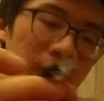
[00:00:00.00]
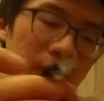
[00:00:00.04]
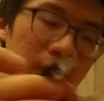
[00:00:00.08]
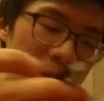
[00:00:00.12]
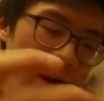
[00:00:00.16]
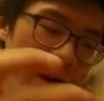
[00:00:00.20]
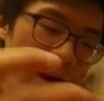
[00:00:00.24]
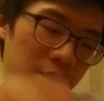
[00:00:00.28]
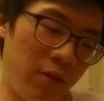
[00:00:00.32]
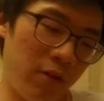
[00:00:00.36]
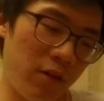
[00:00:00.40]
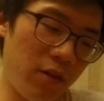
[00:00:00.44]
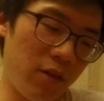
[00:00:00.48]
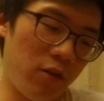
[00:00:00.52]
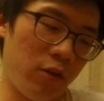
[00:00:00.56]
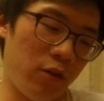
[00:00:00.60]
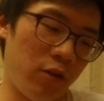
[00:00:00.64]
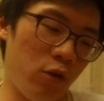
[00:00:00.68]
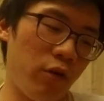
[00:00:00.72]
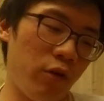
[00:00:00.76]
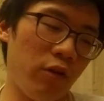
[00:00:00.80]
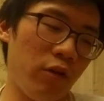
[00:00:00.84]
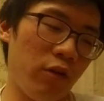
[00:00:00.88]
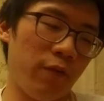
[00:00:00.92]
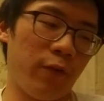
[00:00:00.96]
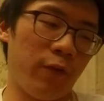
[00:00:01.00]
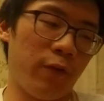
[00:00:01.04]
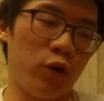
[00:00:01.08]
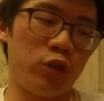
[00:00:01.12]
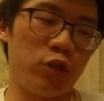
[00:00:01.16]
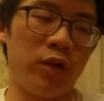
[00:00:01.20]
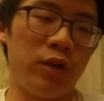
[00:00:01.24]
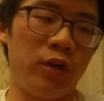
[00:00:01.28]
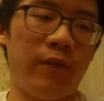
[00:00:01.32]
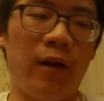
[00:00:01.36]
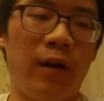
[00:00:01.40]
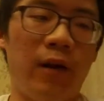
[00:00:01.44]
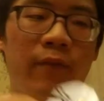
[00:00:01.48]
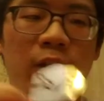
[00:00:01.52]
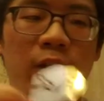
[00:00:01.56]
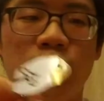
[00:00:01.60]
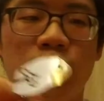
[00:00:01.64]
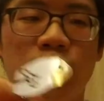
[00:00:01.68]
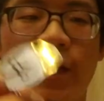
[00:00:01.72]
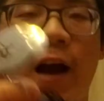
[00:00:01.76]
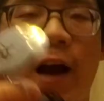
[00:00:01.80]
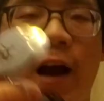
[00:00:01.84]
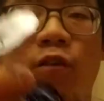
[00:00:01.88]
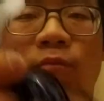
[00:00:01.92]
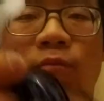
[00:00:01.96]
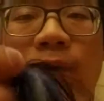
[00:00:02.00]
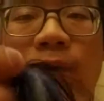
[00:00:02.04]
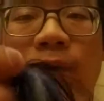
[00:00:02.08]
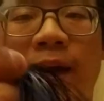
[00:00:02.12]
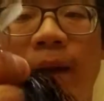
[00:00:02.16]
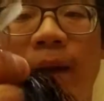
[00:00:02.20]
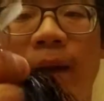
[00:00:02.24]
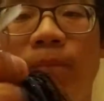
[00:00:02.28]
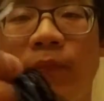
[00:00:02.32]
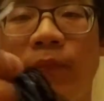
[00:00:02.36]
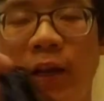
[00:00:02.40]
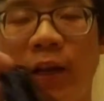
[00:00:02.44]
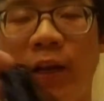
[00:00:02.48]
In fact, this is Googan's version of the chatterbait.